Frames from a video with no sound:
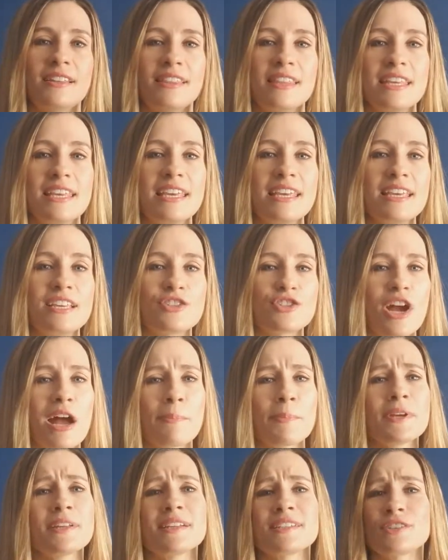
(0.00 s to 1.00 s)
The
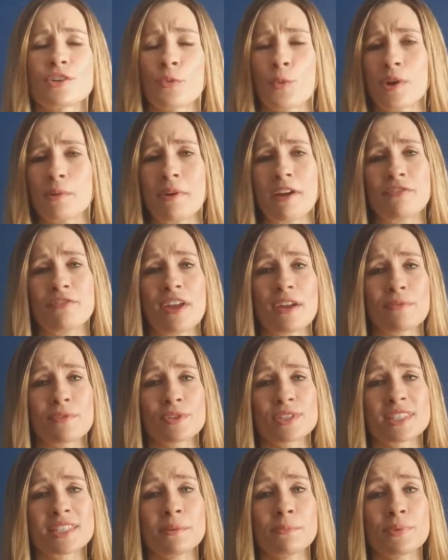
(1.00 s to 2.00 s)
shopping lists are one of my
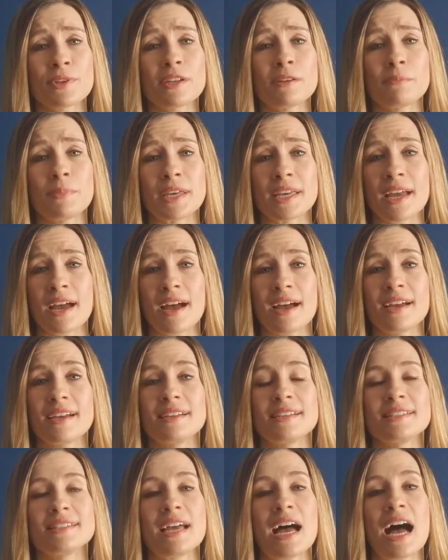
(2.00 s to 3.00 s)
favorites simply
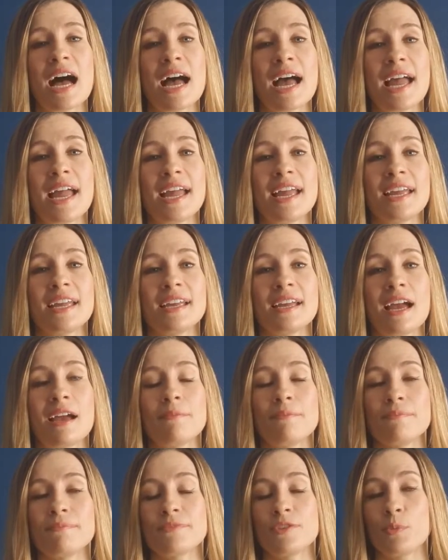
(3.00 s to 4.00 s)
because I
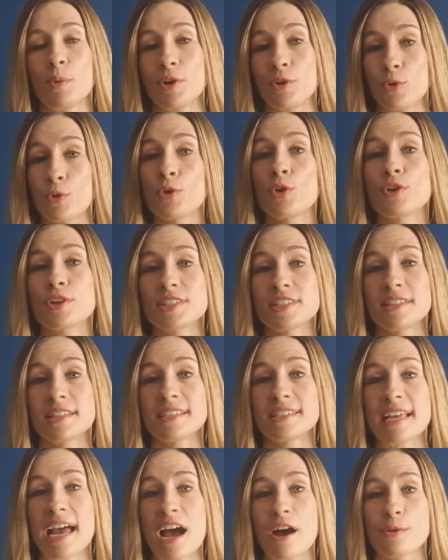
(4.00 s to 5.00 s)
am the one who cooks in
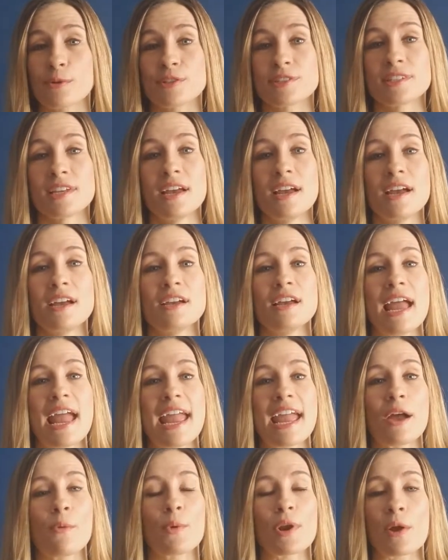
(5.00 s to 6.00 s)
this house,
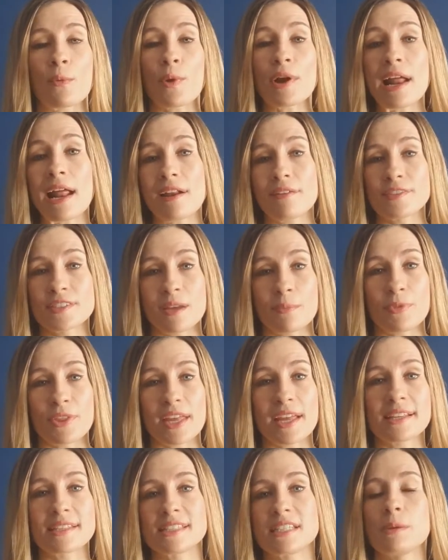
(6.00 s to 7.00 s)
and when I run out of
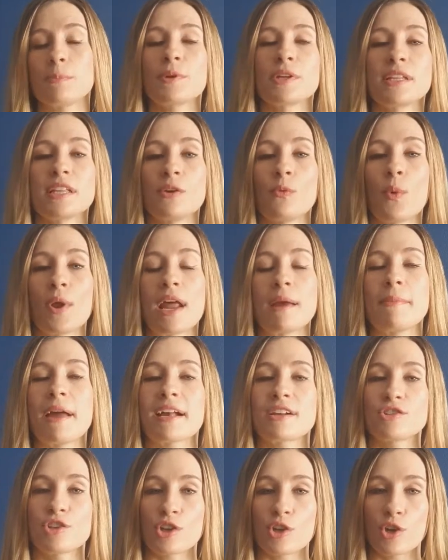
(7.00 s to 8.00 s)
something, it's typically when I'm
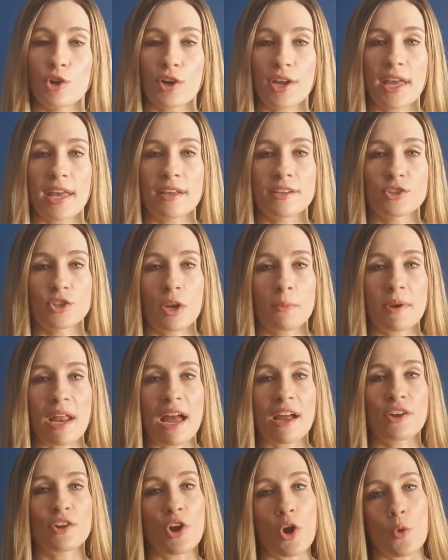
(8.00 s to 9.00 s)
actually cooking. So I'm
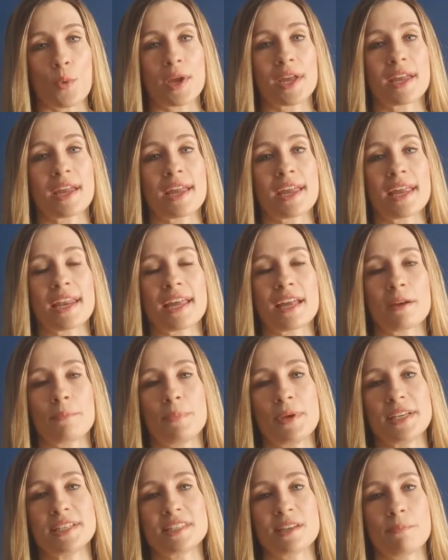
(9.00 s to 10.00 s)
not going and getting a
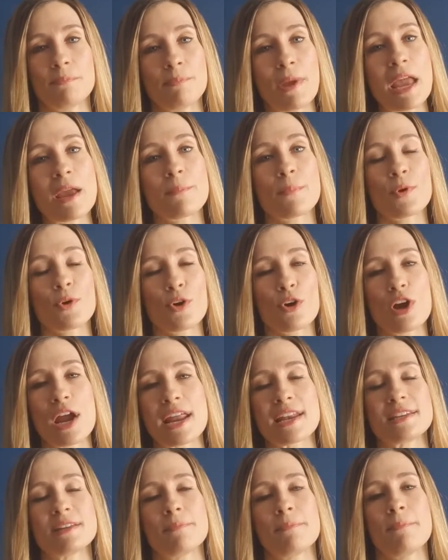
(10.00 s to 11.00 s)
piece of paper
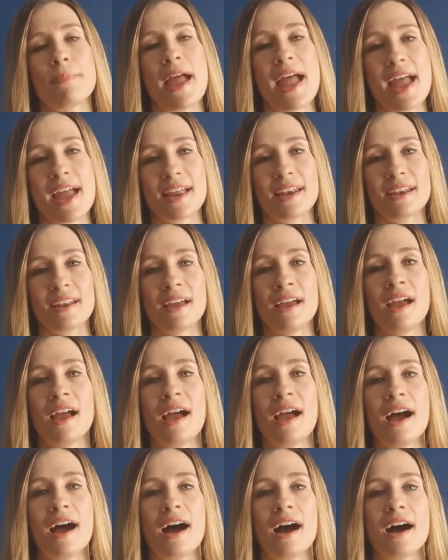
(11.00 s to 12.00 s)
and a pen,
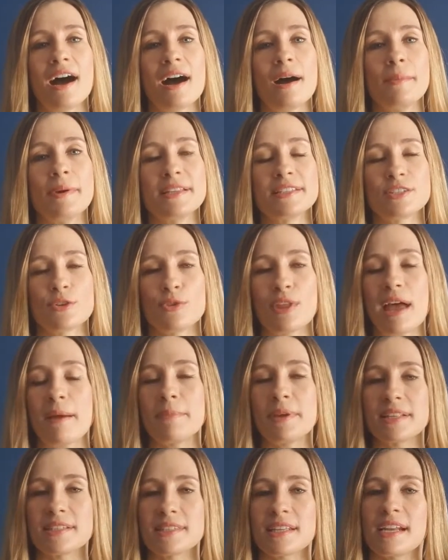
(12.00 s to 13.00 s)
and so that
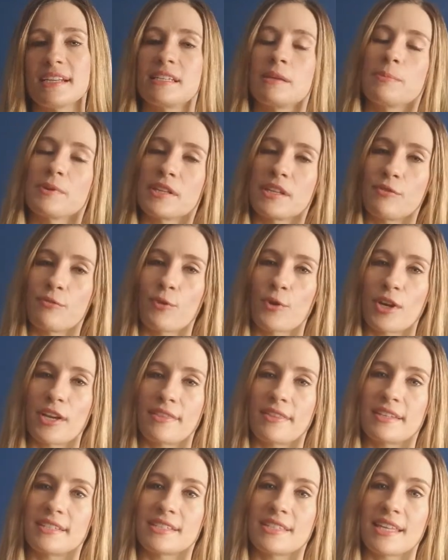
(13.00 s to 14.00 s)
means that I typically
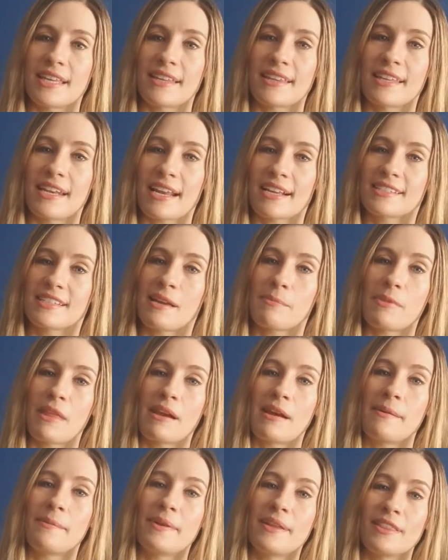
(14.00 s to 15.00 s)
forget this thing the next time
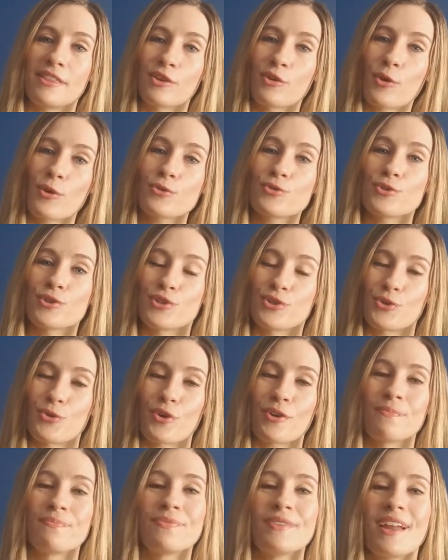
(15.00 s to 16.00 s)
that I'm in the grocery
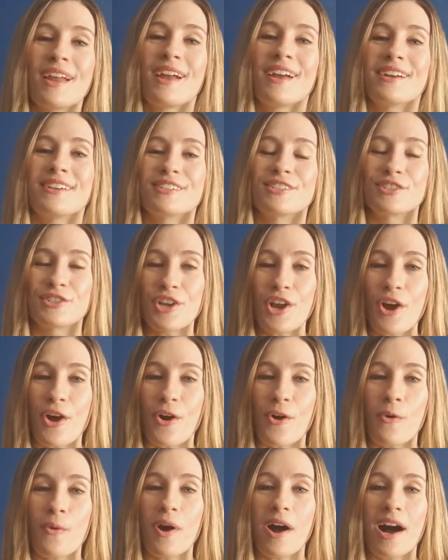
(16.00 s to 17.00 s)
store.
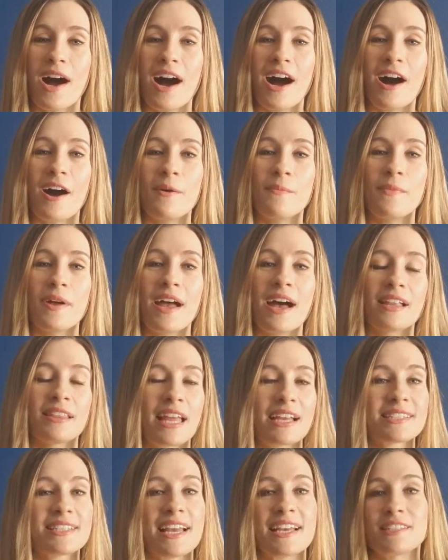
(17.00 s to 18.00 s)
So
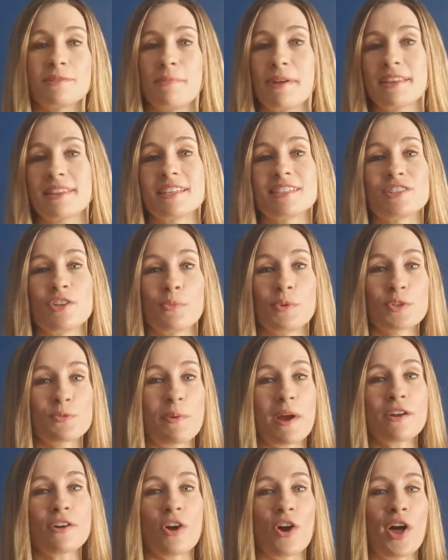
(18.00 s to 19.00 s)
Alexa has made this so much
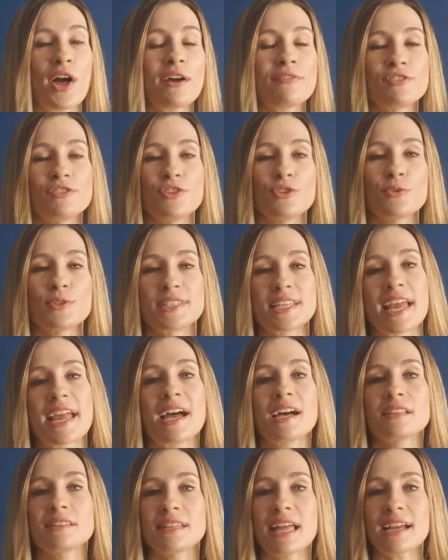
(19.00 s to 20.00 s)
better. All I have to do is say,
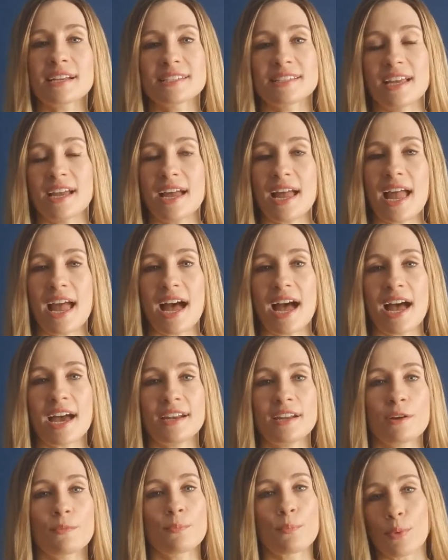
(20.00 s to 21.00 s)
Alexa,
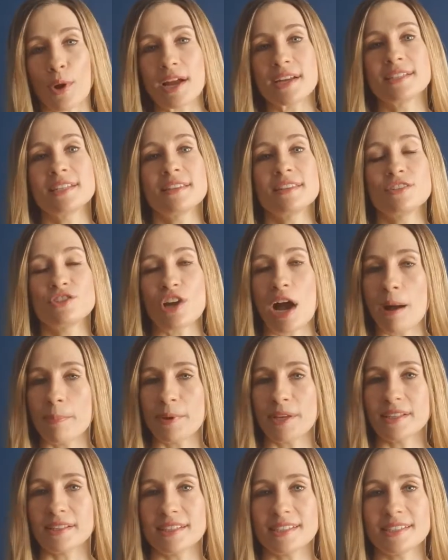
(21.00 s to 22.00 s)
add bread to the
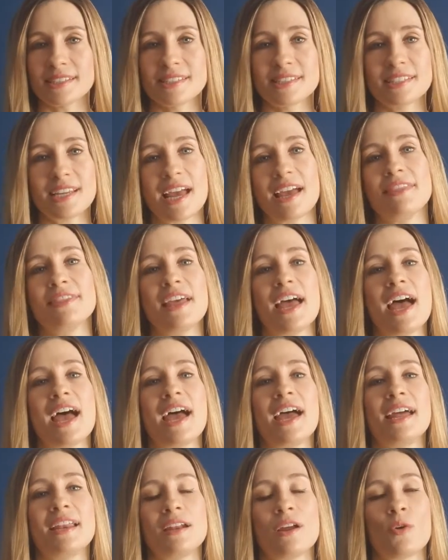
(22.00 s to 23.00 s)
shopping list. And
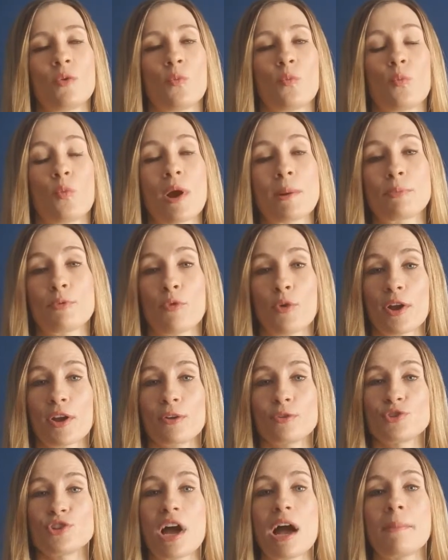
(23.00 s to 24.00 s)
then right before I
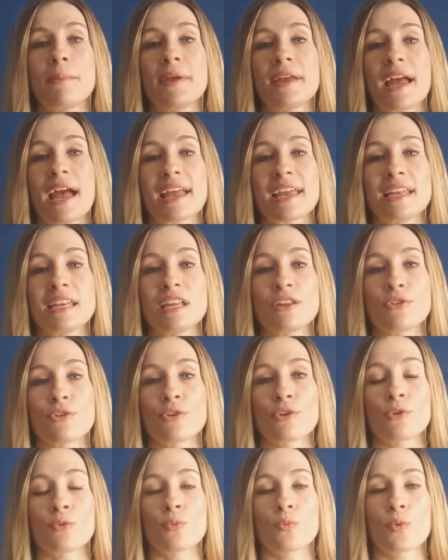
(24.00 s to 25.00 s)
go shopping, I can
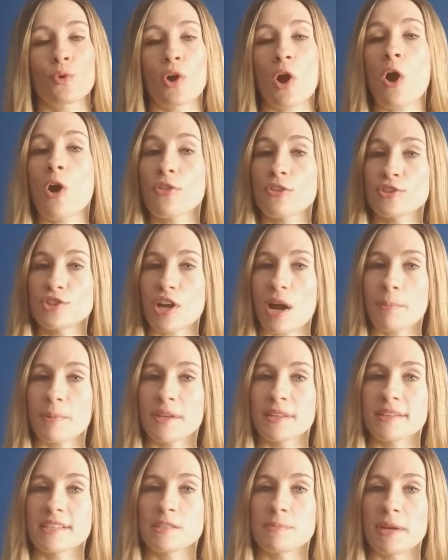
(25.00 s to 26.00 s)
either recall the
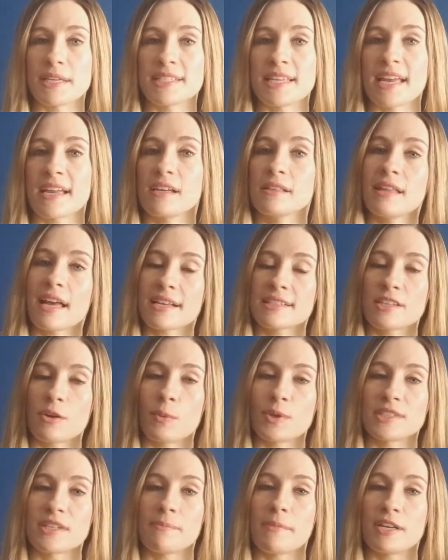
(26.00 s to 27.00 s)
shopping list by saying, Alexa,
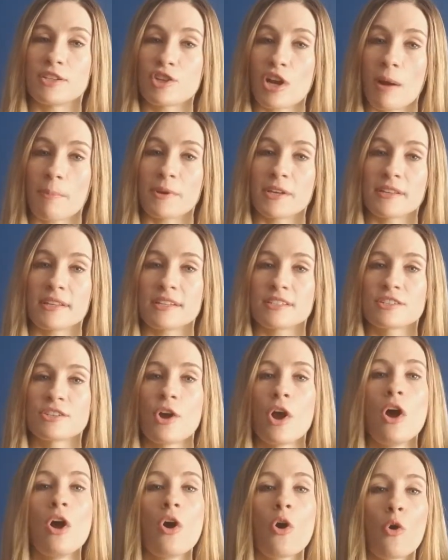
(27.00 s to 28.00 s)
what's on my shopping list?
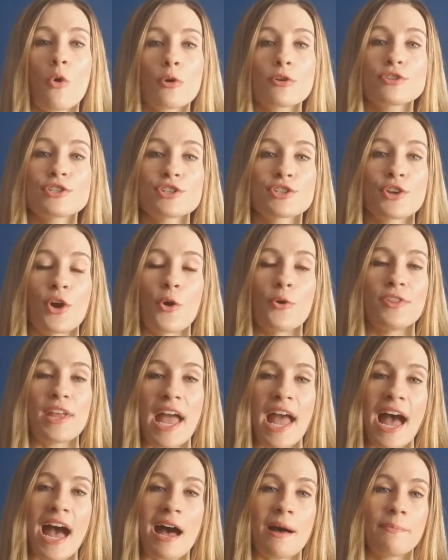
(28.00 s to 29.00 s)
Or just go in the
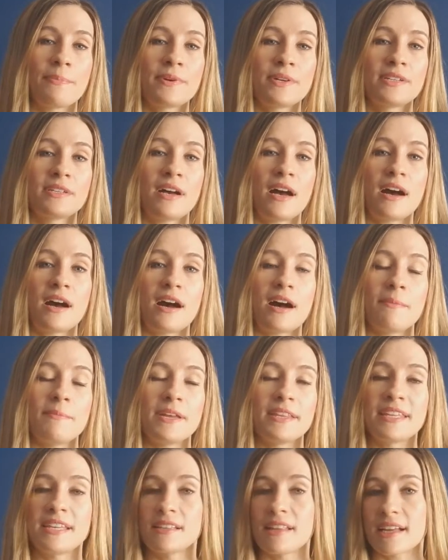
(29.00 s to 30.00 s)
app.
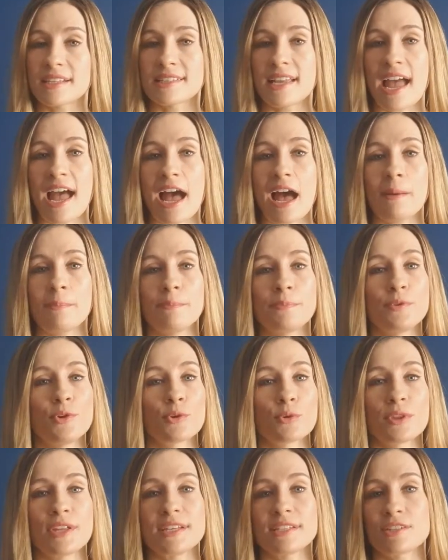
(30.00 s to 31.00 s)
In the Alexa app,
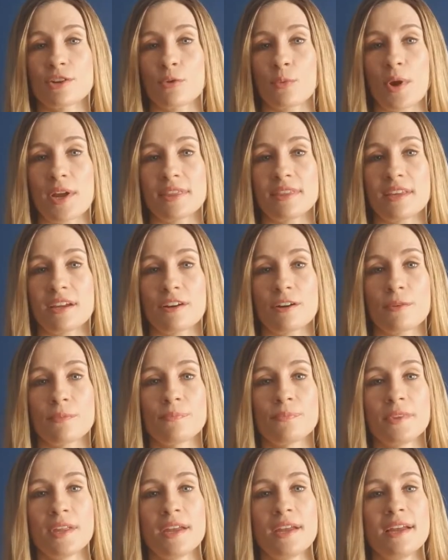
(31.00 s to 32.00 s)
your lists are right there.
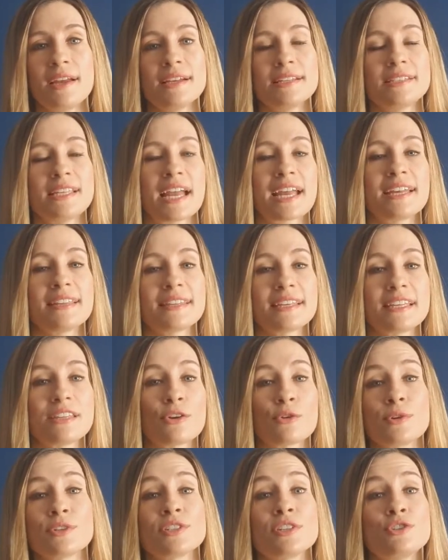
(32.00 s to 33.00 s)
Secondly,
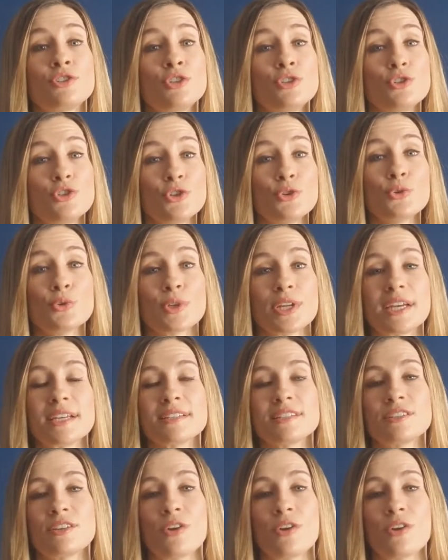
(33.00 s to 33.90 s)
there is a to-do list.